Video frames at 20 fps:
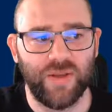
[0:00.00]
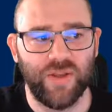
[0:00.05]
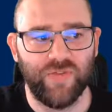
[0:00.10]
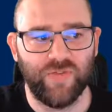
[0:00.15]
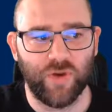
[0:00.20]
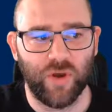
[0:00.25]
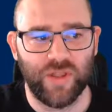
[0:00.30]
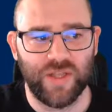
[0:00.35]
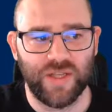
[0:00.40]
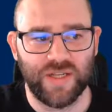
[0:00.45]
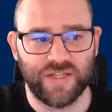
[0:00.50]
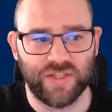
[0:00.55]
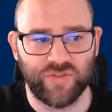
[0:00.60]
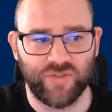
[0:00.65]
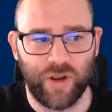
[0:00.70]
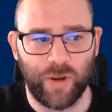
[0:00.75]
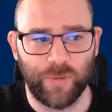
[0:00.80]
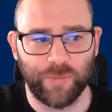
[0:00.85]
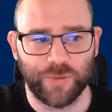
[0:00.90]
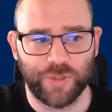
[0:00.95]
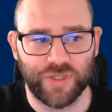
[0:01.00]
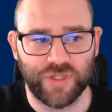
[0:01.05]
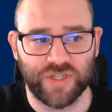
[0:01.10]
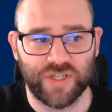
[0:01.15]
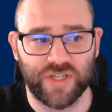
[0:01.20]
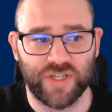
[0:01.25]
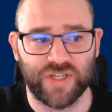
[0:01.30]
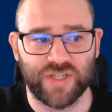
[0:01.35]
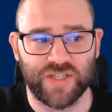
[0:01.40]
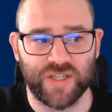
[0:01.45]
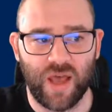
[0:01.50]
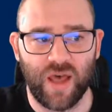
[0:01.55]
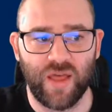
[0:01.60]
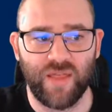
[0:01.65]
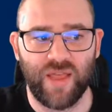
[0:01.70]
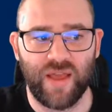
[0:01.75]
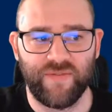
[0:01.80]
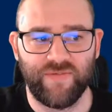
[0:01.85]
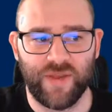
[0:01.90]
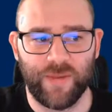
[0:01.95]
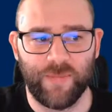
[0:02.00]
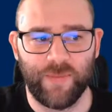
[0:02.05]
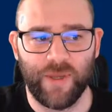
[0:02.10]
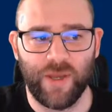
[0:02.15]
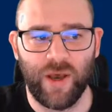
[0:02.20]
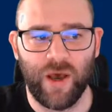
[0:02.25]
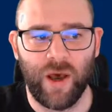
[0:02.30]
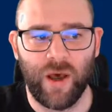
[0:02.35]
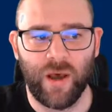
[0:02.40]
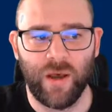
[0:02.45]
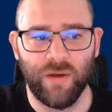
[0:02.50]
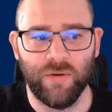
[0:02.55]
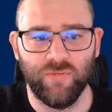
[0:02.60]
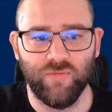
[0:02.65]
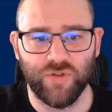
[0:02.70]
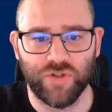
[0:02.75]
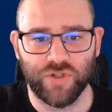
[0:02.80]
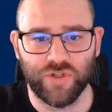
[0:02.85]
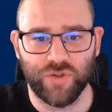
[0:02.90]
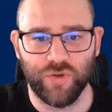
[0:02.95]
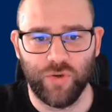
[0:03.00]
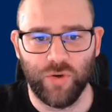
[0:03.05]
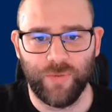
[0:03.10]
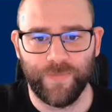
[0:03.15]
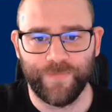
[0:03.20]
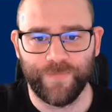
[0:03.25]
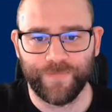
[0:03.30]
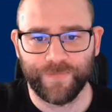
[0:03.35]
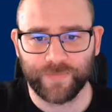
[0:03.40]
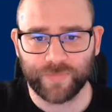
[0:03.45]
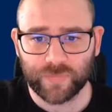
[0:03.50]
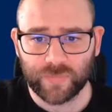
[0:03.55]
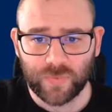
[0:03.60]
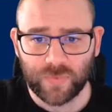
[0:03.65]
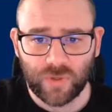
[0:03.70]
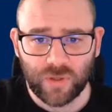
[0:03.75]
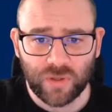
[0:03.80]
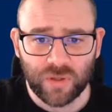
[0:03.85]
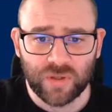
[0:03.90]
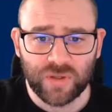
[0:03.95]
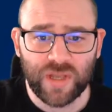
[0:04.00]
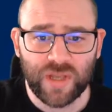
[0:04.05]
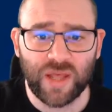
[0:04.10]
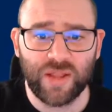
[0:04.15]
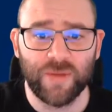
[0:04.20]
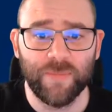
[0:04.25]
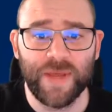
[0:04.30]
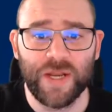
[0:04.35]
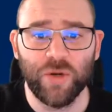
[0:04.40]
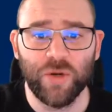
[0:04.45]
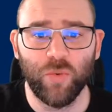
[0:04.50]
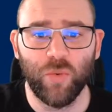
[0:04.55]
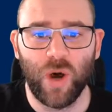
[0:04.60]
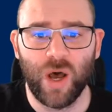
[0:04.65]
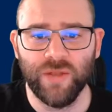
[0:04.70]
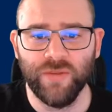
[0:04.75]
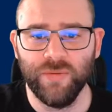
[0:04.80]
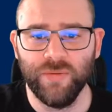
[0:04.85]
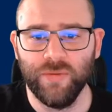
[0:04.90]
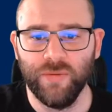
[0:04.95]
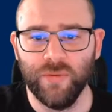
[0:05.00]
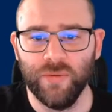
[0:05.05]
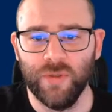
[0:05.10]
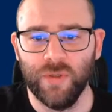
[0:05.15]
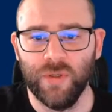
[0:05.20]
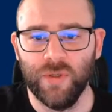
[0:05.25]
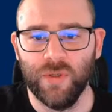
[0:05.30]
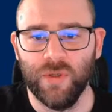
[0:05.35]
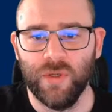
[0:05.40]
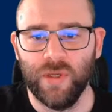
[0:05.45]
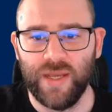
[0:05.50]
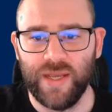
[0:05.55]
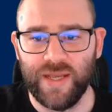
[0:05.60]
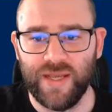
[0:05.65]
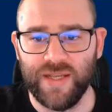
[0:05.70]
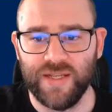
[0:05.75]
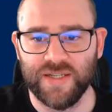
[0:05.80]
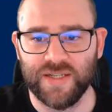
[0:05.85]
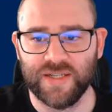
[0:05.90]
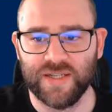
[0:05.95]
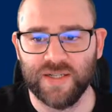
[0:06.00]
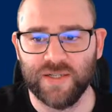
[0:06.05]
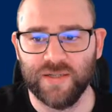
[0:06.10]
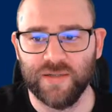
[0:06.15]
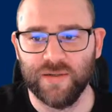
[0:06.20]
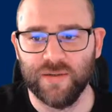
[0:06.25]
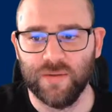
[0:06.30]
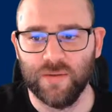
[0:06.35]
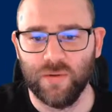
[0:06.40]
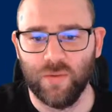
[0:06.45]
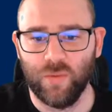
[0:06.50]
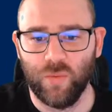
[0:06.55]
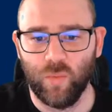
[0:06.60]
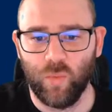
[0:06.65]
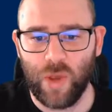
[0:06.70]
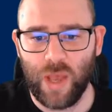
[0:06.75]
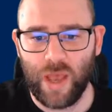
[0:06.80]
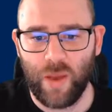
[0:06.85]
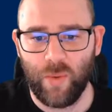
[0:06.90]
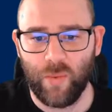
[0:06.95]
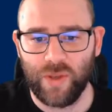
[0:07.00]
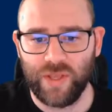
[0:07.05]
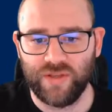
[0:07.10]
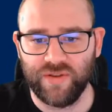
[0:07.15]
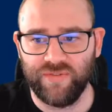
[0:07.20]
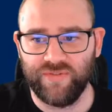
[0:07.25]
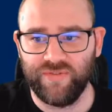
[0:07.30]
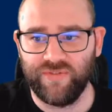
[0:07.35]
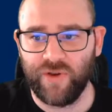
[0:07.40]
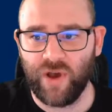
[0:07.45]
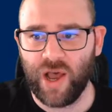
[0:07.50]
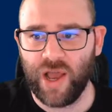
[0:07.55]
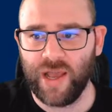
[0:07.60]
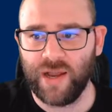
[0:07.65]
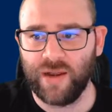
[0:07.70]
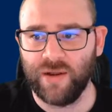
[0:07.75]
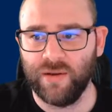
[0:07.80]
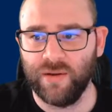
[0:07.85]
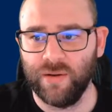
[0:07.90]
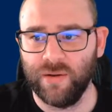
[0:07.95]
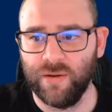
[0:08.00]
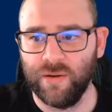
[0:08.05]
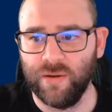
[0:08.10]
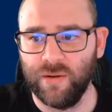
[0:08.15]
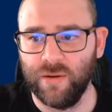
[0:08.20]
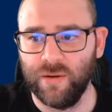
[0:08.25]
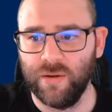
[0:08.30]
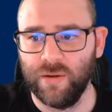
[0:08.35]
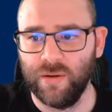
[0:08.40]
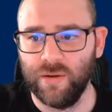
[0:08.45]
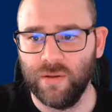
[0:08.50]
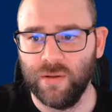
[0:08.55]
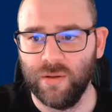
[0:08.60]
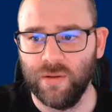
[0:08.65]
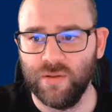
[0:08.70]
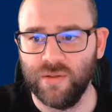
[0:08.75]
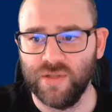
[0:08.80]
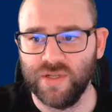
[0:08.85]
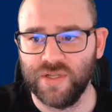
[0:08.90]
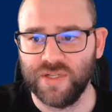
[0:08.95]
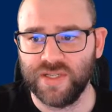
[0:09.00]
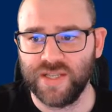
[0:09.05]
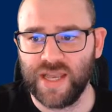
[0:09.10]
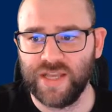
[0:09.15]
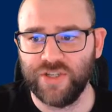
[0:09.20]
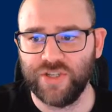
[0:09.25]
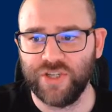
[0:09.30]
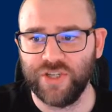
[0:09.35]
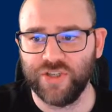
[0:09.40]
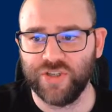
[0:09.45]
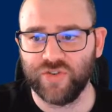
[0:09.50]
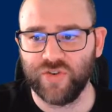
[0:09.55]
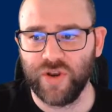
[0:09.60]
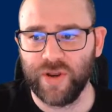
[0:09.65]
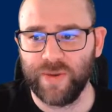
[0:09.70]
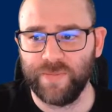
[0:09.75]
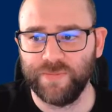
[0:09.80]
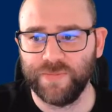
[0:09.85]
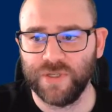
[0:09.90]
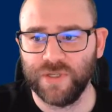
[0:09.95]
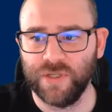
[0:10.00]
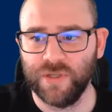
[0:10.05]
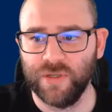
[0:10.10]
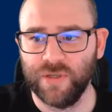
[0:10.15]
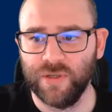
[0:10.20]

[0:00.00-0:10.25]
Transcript: you've got these three options to start that VBR restore. Now the middle one is where we define the staging script